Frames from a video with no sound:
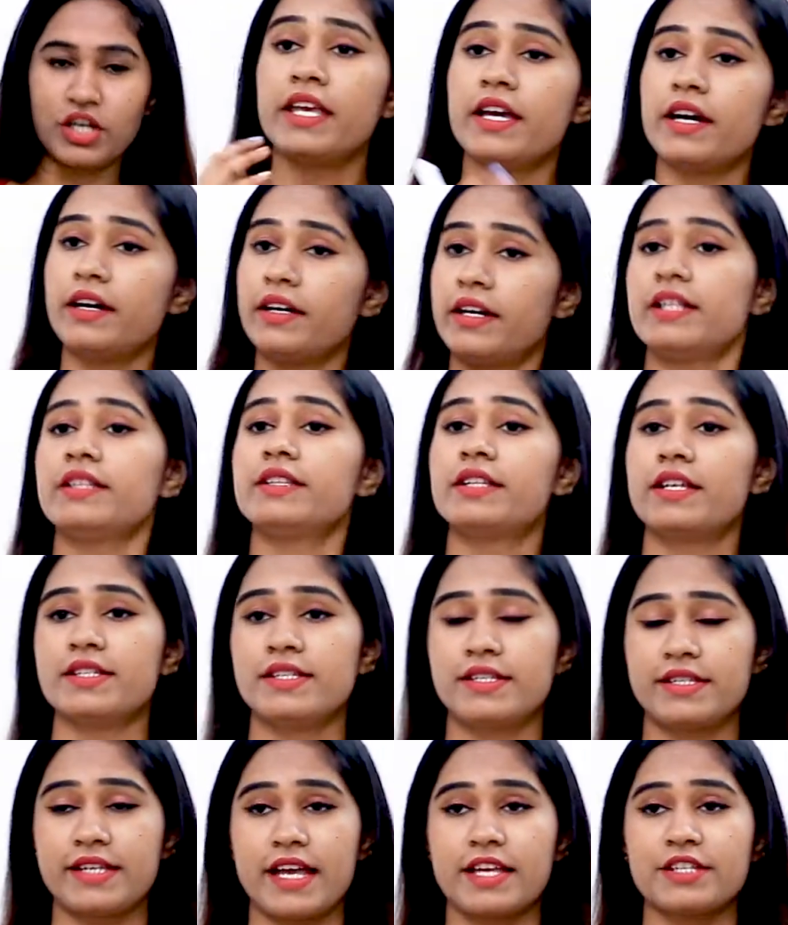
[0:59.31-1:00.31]
Here in
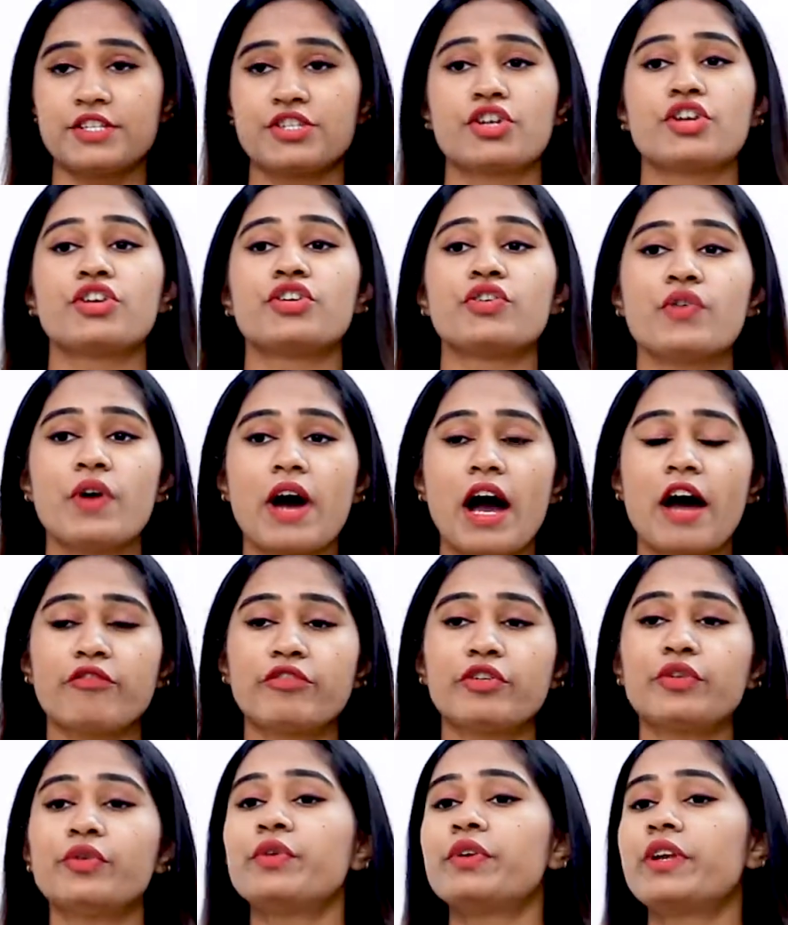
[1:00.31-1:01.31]
this test you
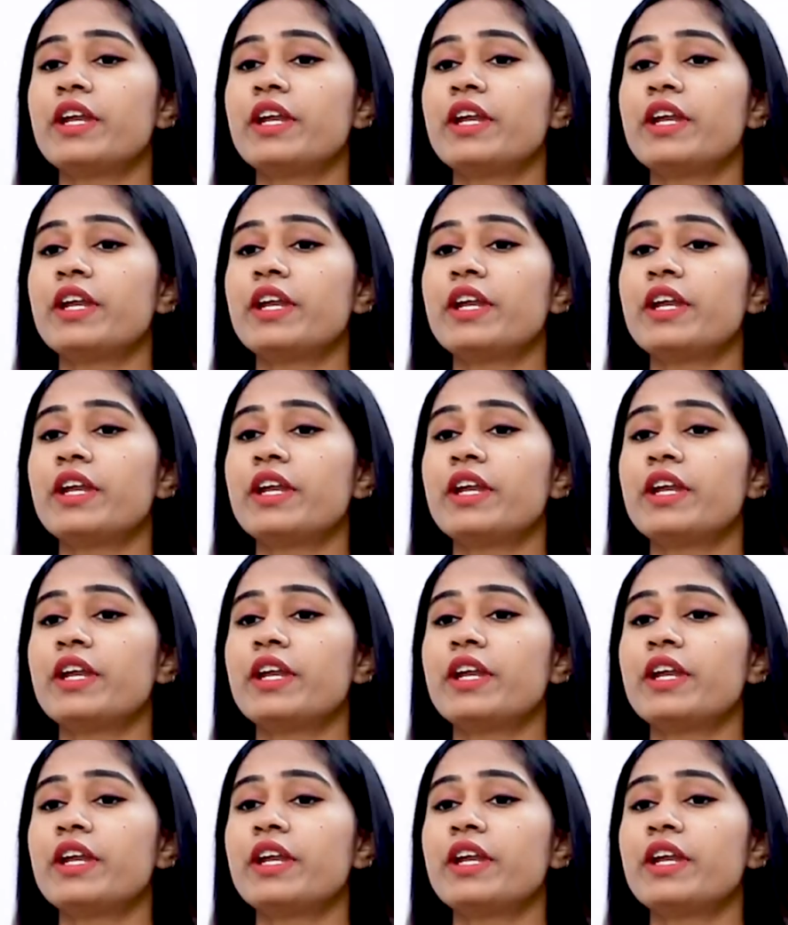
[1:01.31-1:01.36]
have to